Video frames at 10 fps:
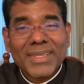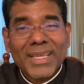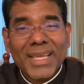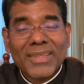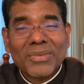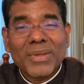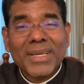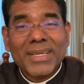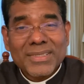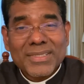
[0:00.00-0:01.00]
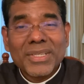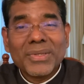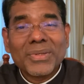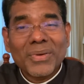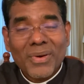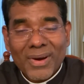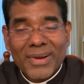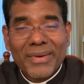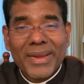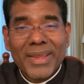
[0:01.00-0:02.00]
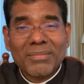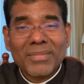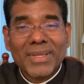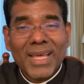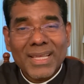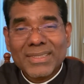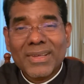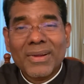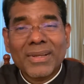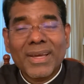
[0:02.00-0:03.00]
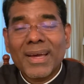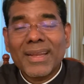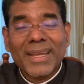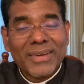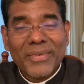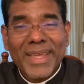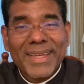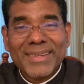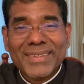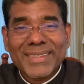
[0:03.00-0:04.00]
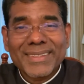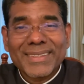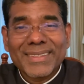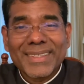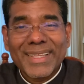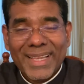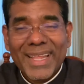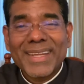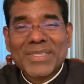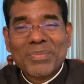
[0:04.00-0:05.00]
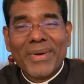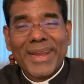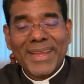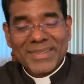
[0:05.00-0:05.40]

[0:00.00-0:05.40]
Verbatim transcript: as we continue to honor him as our God and Creator. Let us pray.